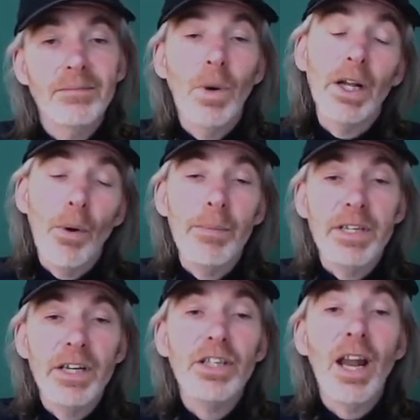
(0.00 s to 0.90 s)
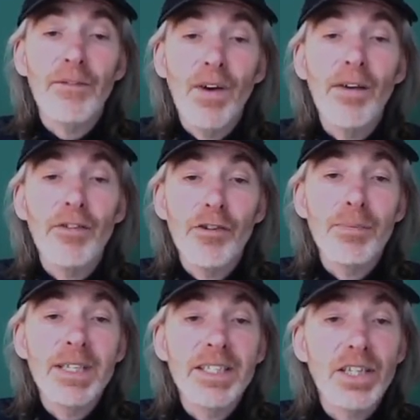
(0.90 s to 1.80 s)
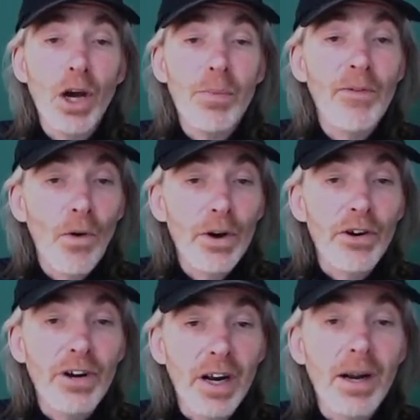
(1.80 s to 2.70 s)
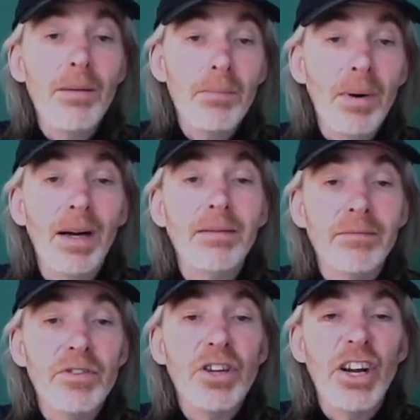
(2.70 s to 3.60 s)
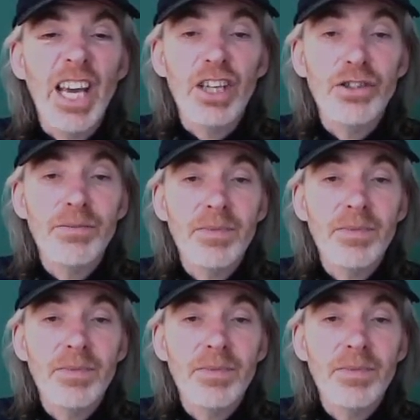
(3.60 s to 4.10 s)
Well, you won't be done. You'll have 500 meters to go before you're done, but done-ish.